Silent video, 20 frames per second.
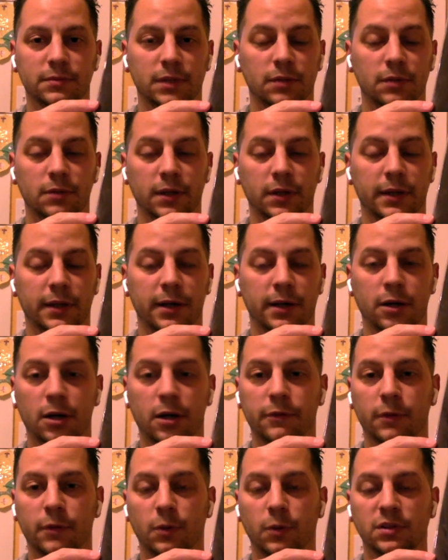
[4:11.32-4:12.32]
didn't really kick
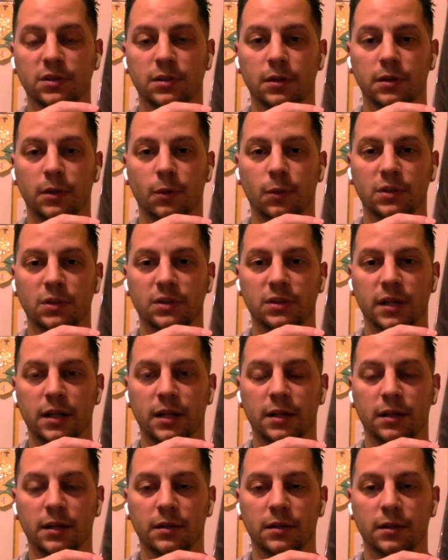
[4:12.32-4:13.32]
off. It wasn't
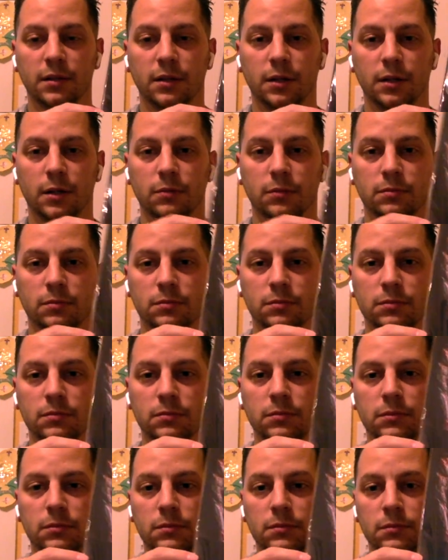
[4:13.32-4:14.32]
anything, you know,
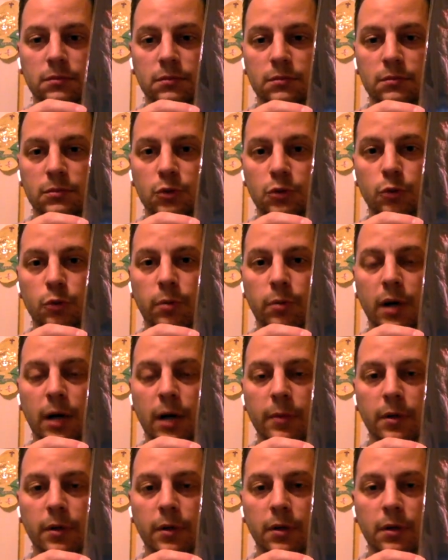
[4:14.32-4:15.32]
too
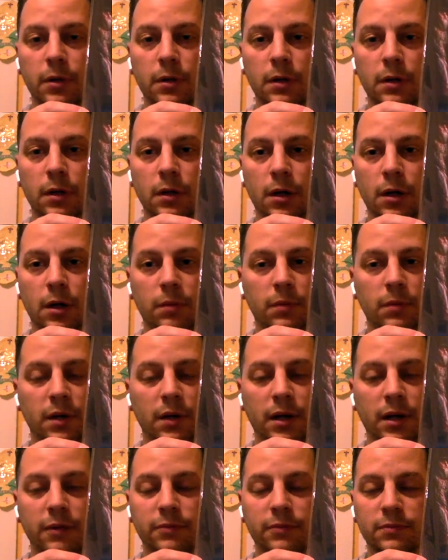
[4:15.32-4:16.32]
popular.
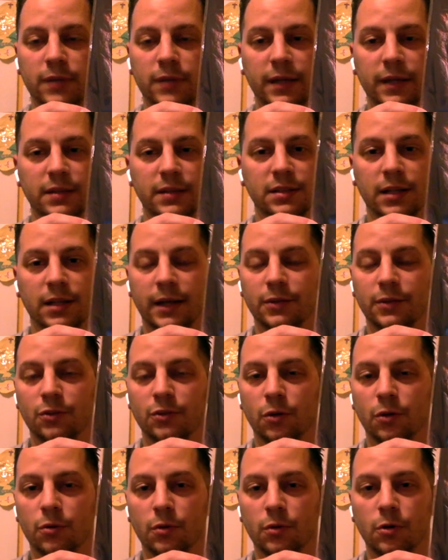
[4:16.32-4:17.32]
I
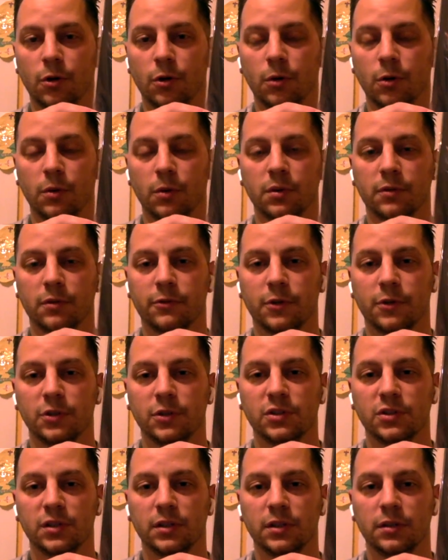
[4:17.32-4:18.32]
don't recall what the
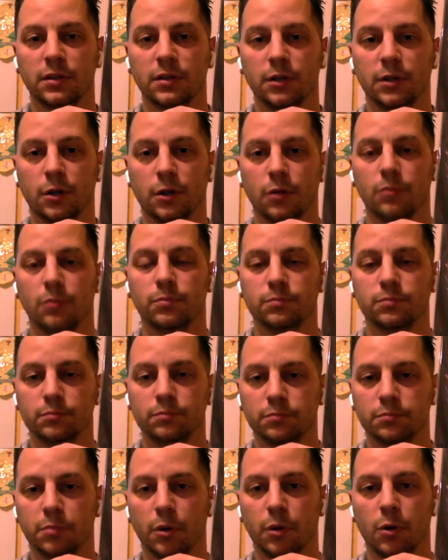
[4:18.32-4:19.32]
first, you know,
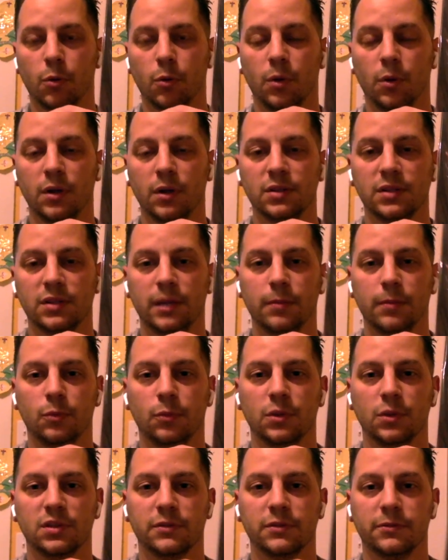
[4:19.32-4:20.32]
book was that
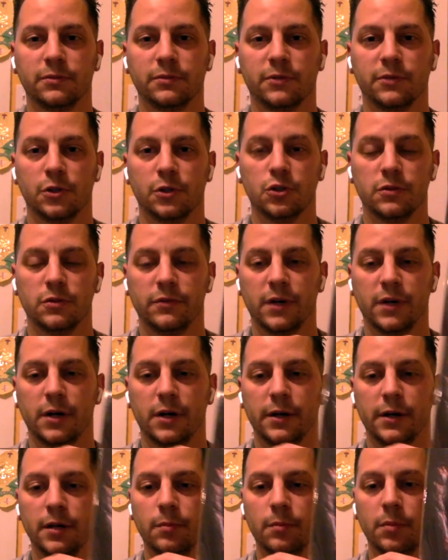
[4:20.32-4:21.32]
was a Virgin
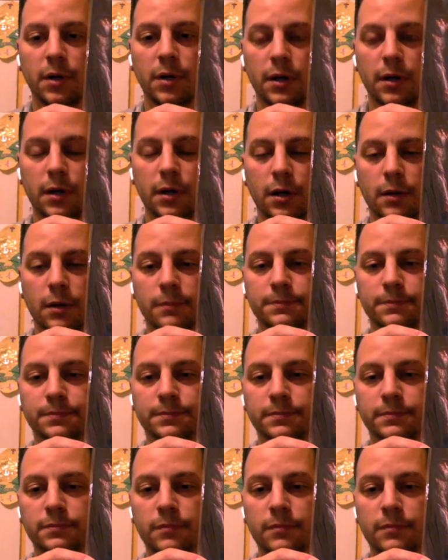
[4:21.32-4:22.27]
variant, but